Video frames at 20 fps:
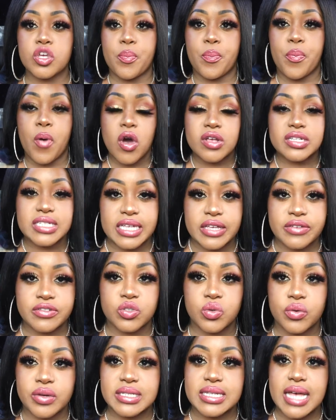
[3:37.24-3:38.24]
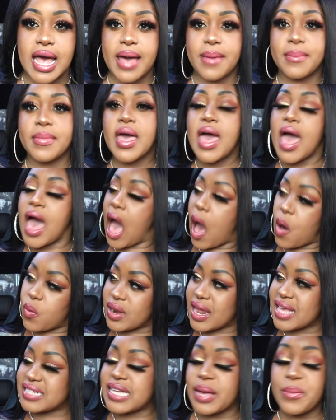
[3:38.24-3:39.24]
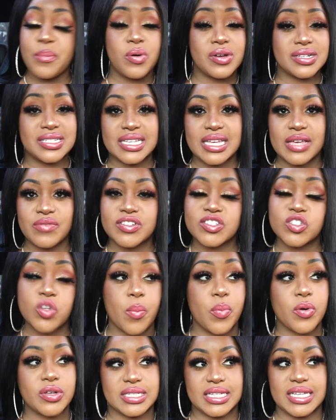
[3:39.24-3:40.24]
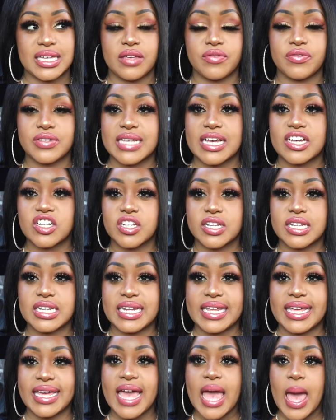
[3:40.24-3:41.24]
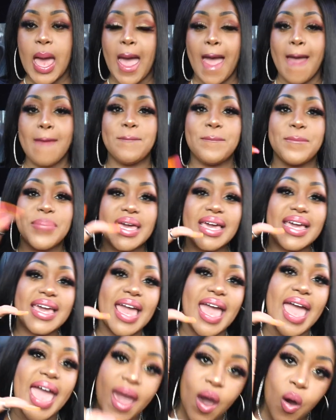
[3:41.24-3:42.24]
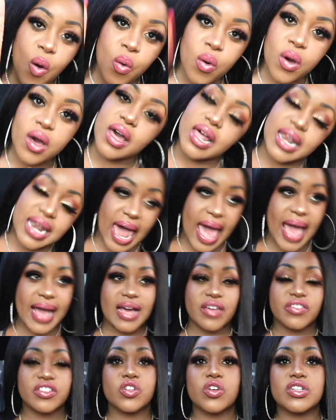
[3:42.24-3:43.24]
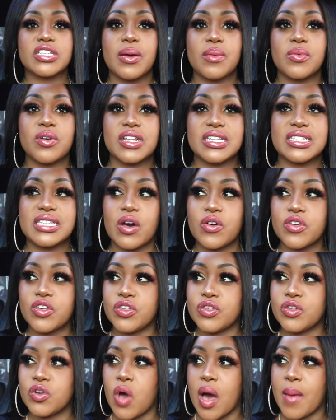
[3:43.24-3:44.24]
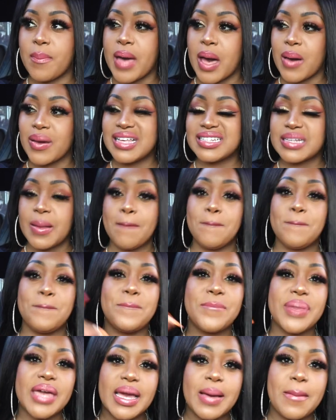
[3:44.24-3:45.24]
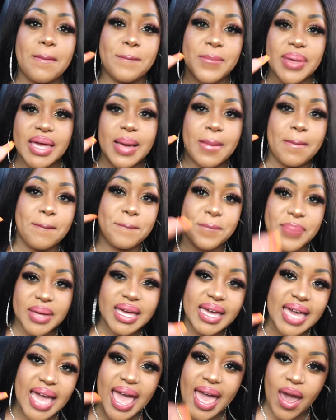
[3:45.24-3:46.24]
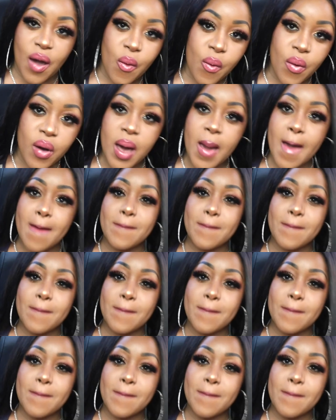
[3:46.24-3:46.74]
positive story time and when i say positive it's not positive it's actually a big l like the story time i'm going to tell you about is a big big big l